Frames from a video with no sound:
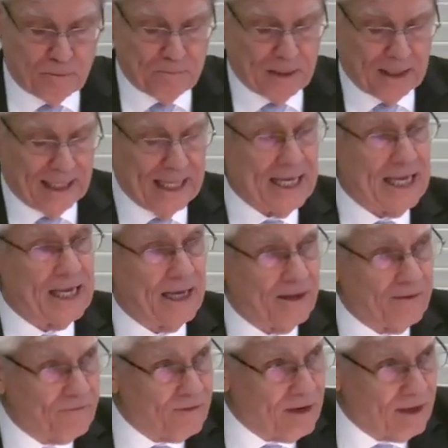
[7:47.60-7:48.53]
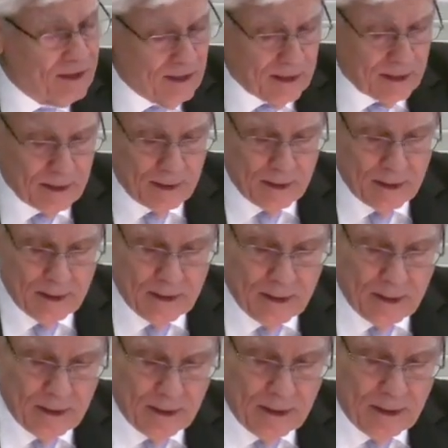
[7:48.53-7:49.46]
believed,
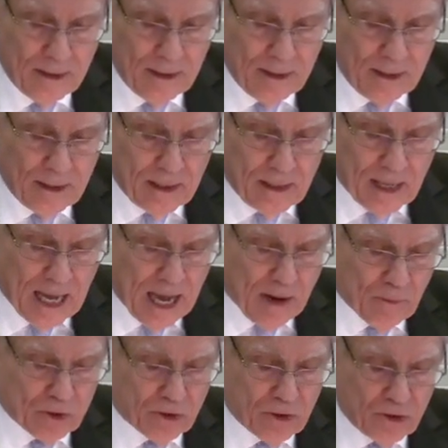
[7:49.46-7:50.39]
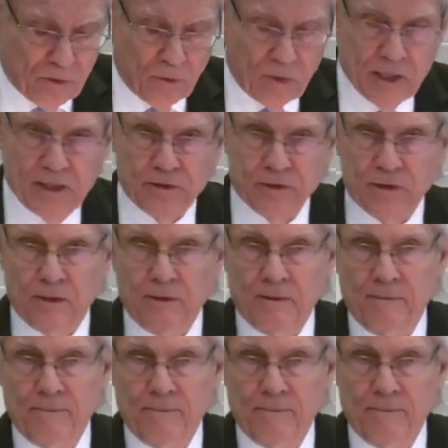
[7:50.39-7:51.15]
and with good reason.